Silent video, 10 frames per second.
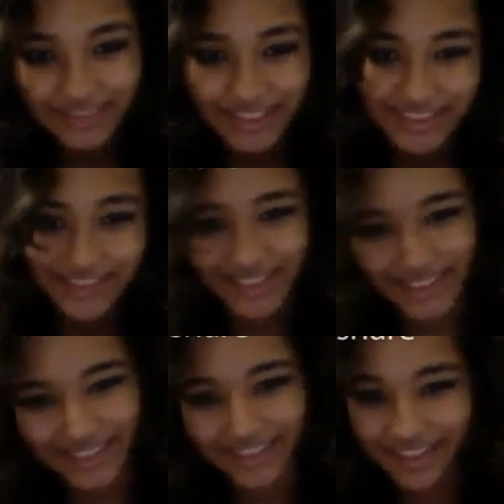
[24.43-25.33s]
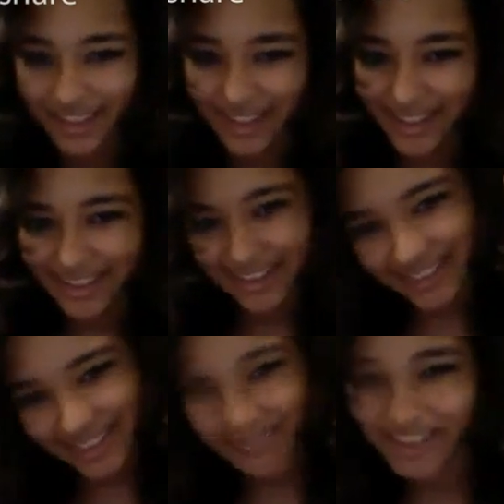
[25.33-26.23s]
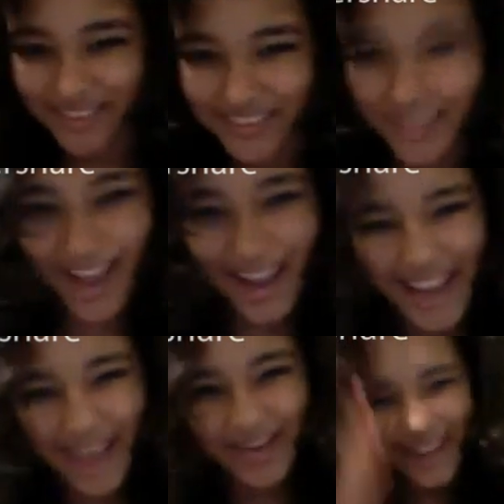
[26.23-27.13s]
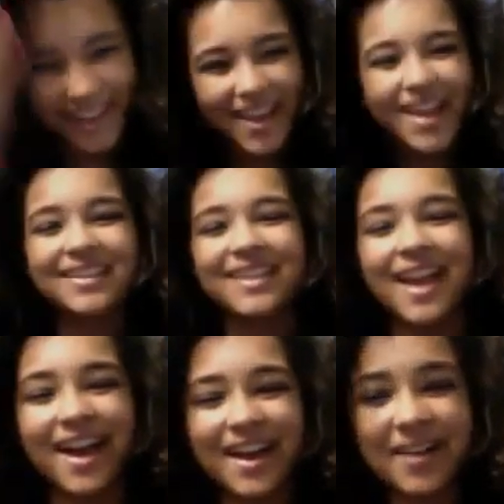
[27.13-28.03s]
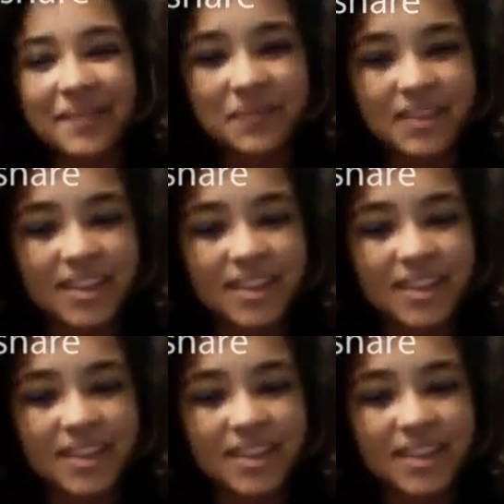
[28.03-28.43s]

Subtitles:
Jessica. Hey Jessica, what's up? Okay, yeah,